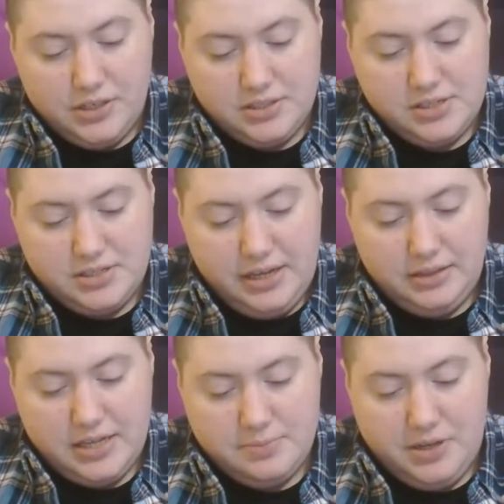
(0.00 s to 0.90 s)
to sustain
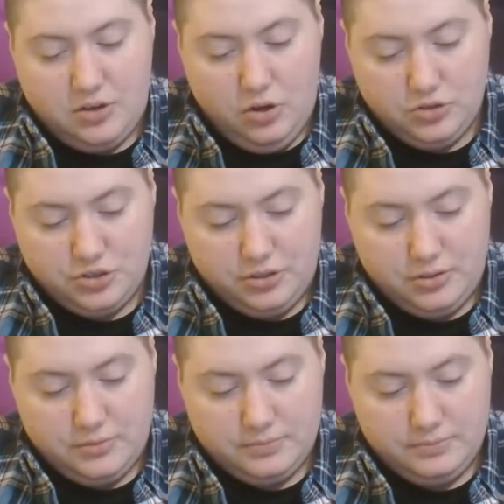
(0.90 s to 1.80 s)
lesbian culture?
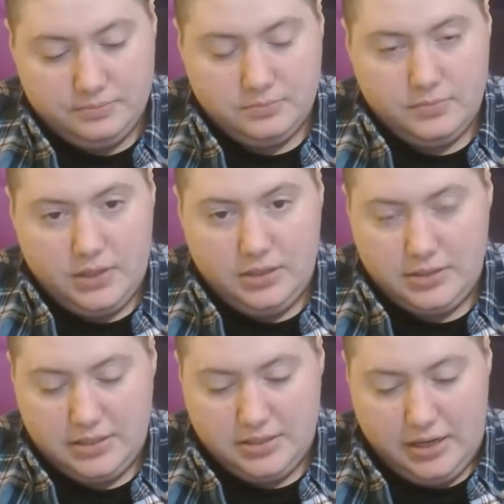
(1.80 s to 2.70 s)

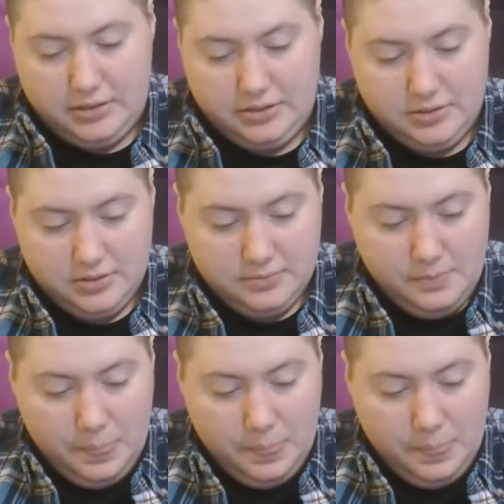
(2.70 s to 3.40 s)
Dead silence.